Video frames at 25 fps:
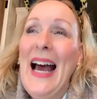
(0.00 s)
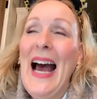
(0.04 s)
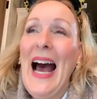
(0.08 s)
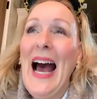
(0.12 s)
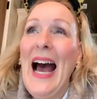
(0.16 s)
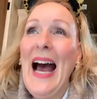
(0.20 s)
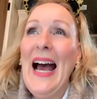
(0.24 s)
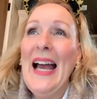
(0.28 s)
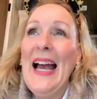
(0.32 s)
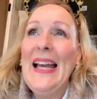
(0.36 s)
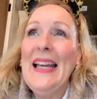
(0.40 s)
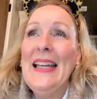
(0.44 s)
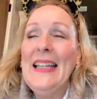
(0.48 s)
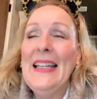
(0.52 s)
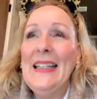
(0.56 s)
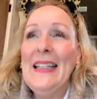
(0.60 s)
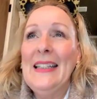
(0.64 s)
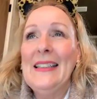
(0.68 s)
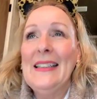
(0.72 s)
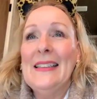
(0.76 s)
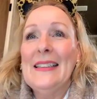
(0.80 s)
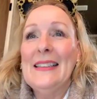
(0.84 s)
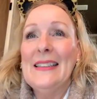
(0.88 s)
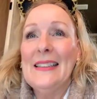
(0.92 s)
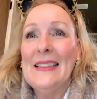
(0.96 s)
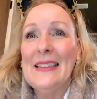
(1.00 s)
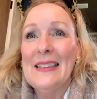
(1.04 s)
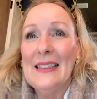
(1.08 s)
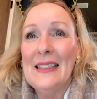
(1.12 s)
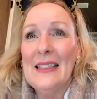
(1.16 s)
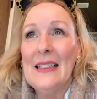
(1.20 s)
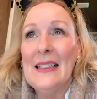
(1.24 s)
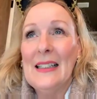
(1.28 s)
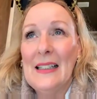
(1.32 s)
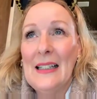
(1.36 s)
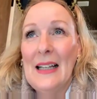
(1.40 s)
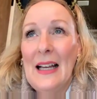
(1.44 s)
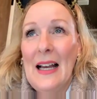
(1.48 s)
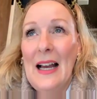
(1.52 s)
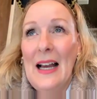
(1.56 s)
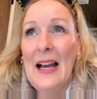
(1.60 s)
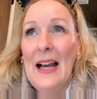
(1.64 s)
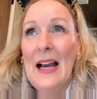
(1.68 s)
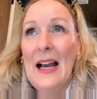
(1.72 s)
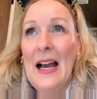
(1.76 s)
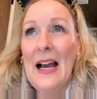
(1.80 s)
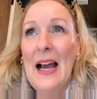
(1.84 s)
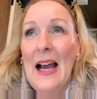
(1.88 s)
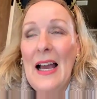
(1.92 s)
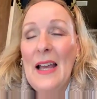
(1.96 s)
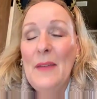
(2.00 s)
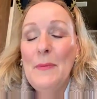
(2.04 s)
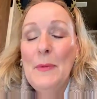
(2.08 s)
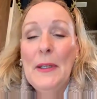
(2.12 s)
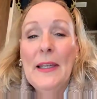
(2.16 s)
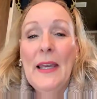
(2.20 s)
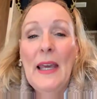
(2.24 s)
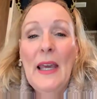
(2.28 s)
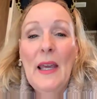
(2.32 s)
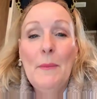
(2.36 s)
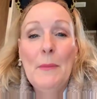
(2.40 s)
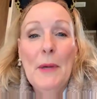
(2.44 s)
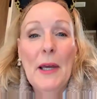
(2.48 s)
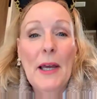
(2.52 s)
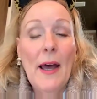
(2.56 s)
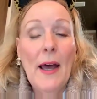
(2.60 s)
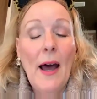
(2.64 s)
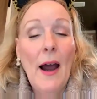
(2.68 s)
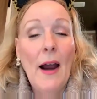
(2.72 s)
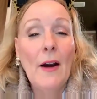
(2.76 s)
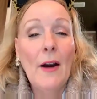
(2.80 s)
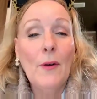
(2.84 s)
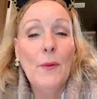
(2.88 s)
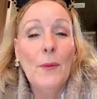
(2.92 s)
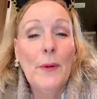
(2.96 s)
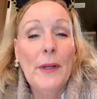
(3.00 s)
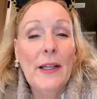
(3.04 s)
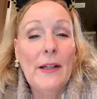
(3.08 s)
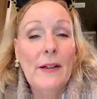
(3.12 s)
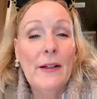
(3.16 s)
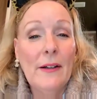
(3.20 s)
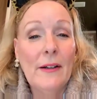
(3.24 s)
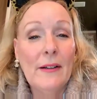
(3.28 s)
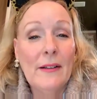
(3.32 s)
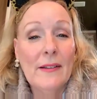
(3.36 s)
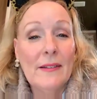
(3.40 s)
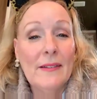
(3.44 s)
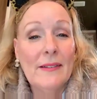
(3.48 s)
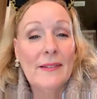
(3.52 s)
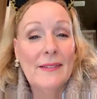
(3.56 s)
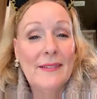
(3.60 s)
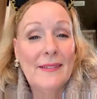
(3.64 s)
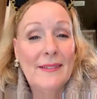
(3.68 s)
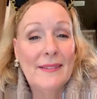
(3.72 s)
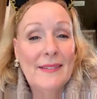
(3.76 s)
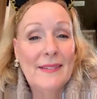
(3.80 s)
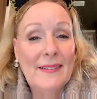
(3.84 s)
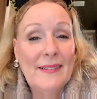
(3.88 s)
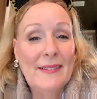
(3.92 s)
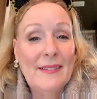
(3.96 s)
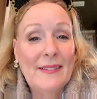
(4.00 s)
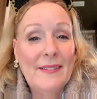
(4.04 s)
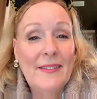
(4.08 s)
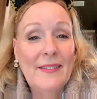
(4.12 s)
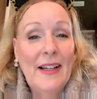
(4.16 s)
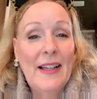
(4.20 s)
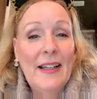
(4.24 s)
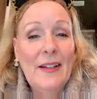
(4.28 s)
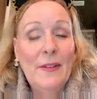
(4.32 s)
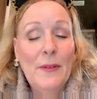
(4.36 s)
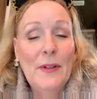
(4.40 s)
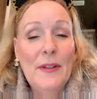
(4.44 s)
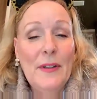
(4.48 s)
I became a car winner, right?